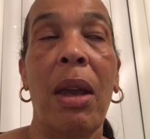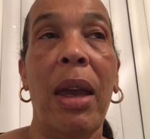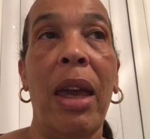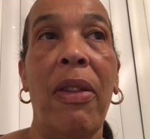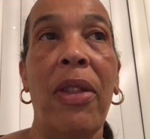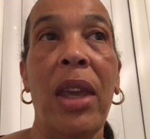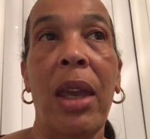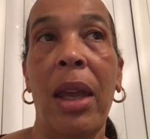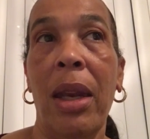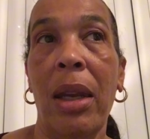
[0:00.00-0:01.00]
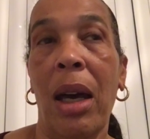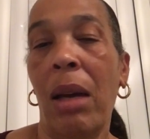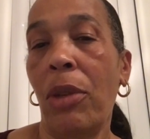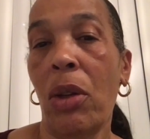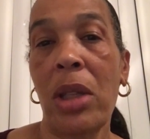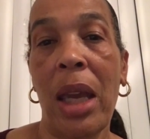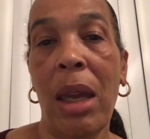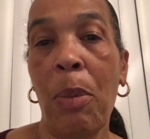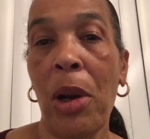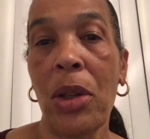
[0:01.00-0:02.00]
And then don't take
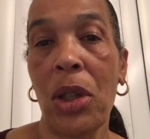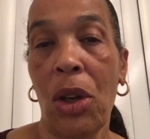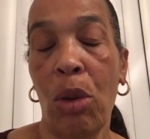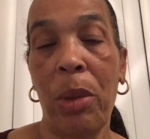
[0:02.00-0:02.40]
it personal,